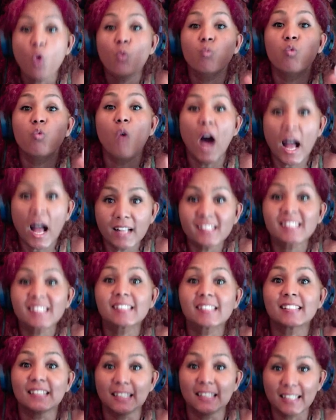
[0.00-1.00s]

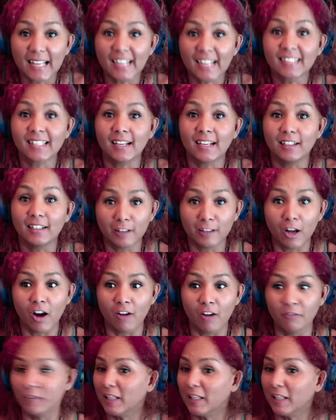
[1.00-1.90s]
wants light and love?